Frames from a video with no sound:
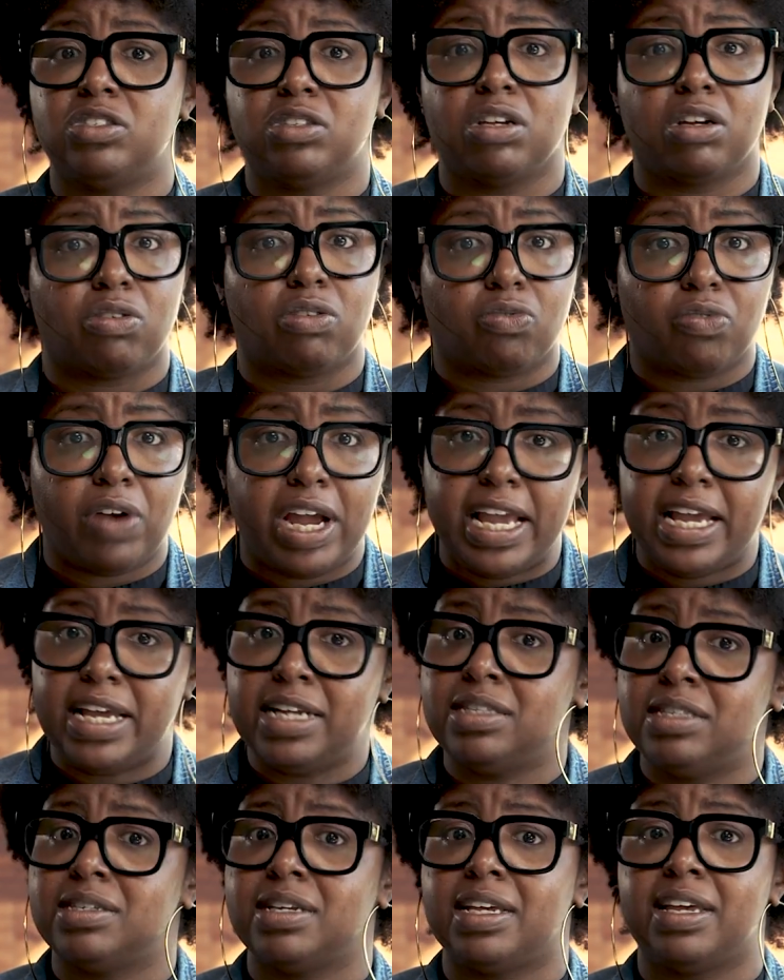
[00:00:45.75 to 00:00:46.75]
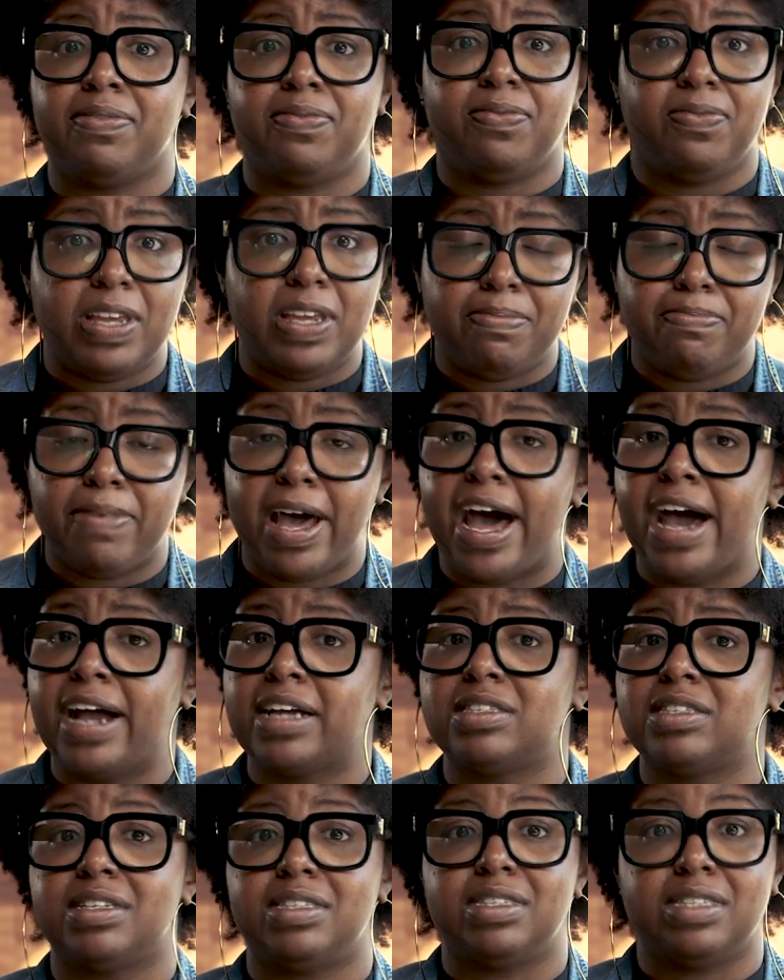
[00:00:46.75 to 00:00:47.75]
to grade, to give
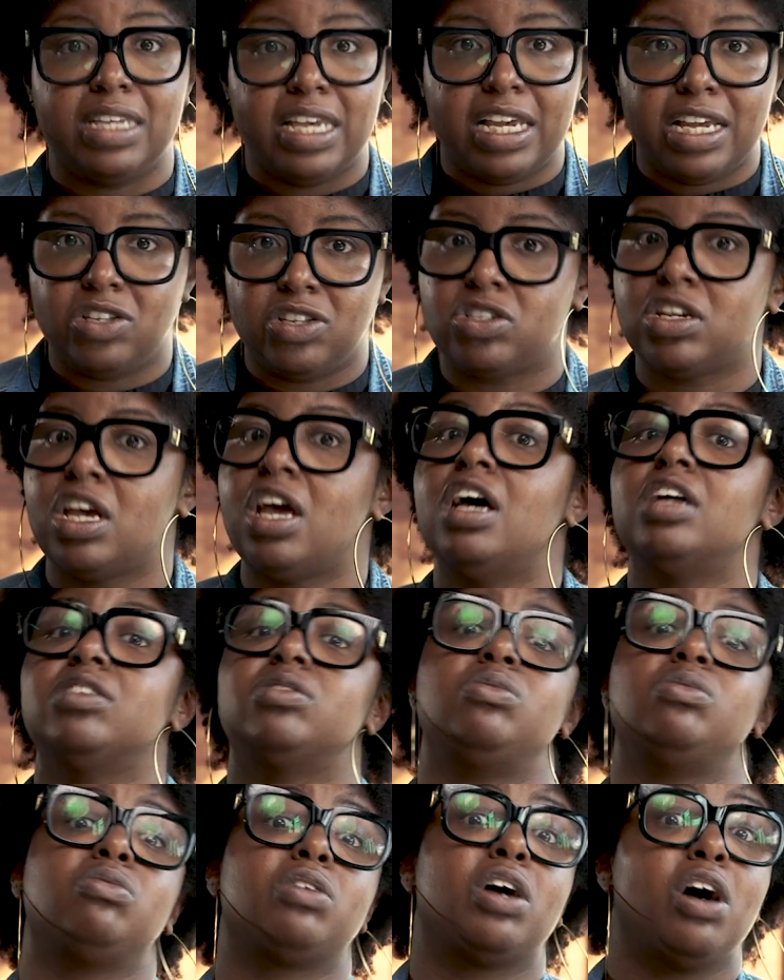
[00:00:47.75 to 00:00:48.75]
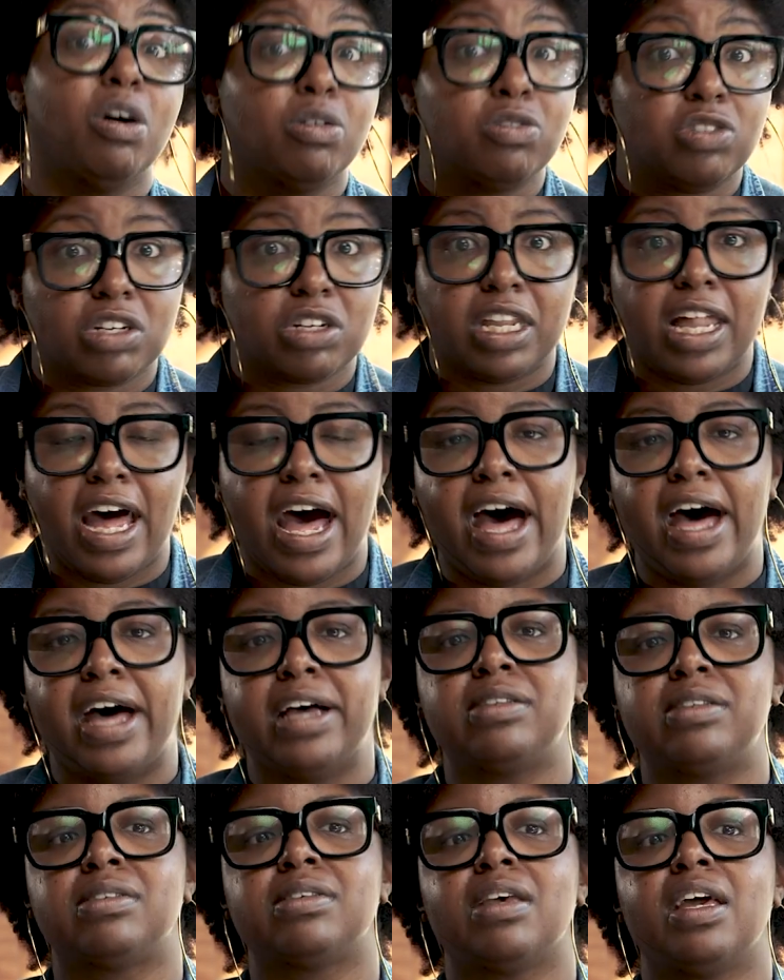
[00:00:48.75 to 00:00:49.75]
feedback, to teach, to do coach
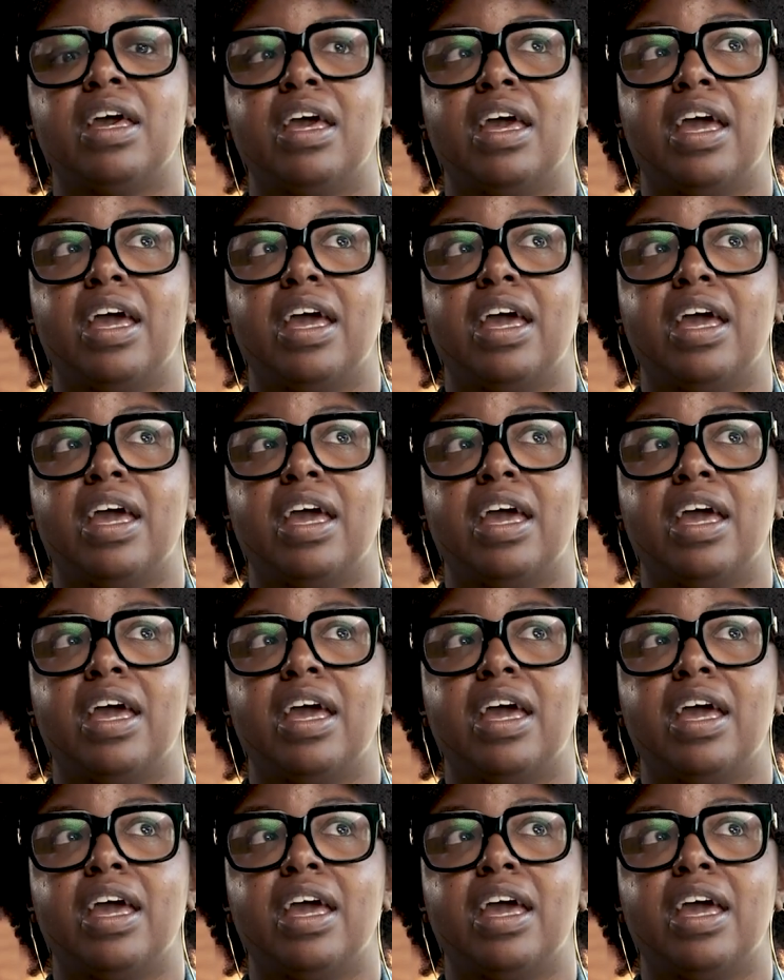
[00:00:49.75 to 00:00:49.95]
class,